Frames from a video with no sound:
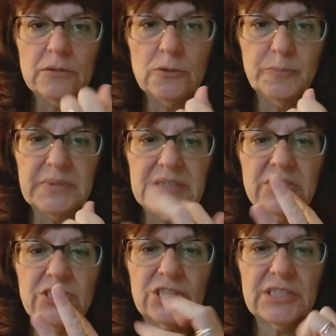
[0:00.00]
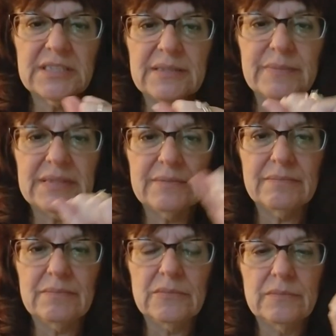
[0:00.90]
open and shut them and
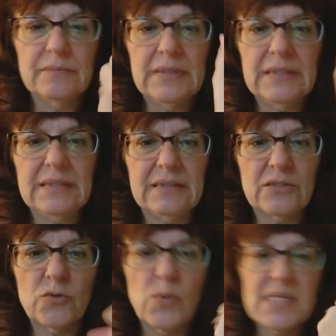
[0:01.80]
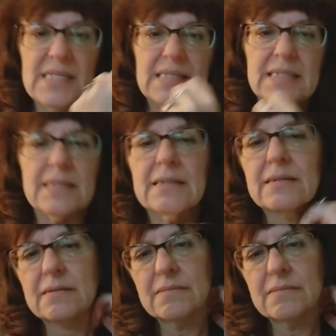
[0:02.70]
and twist and